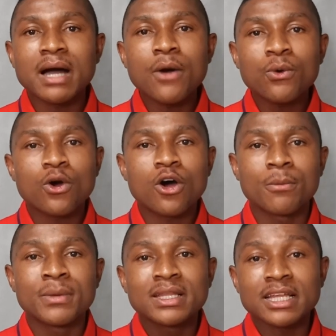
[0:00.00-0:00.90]
how
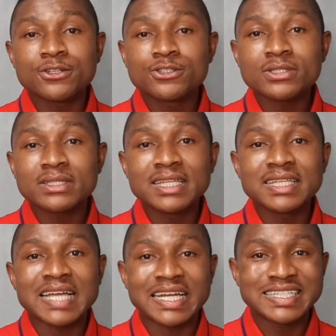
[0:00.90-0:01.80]
come that you just
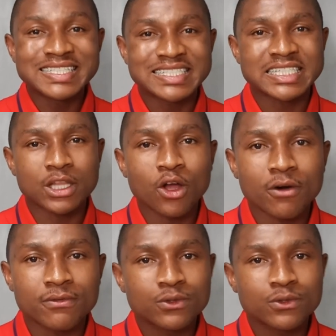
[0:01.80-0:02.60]
think that this is love?